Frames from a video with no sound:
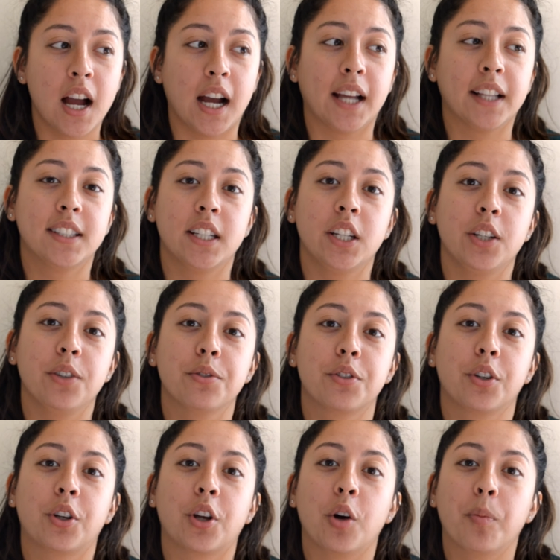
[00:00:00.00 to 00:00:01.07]
I didn't use
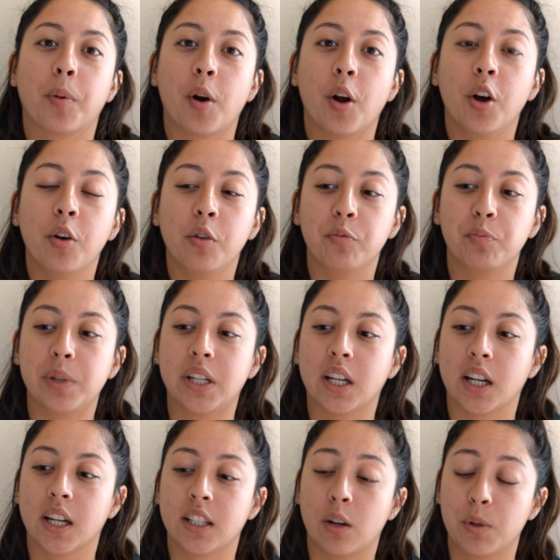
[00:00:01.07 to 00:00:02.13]
the GoPro
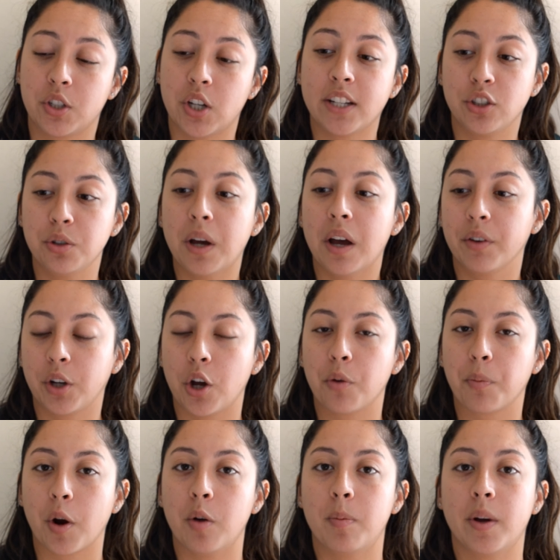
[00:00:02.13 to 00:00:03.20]
because, which I do have a
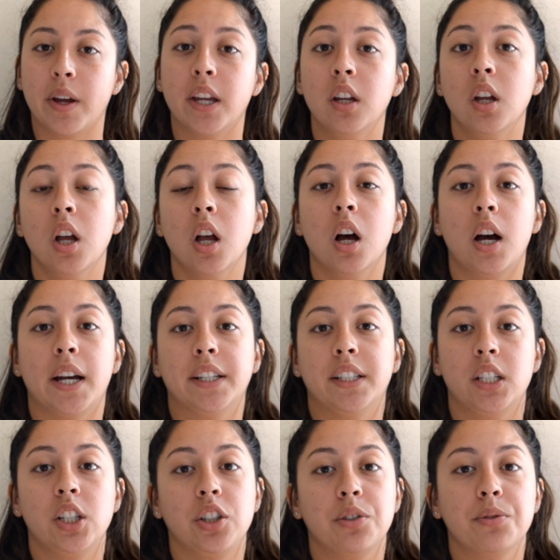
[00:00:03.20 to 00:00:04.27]
GoPro, but I
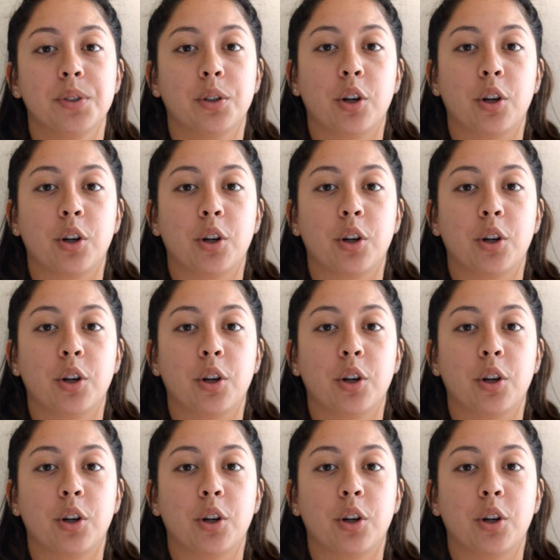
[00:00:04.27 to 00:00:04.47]
didn't use a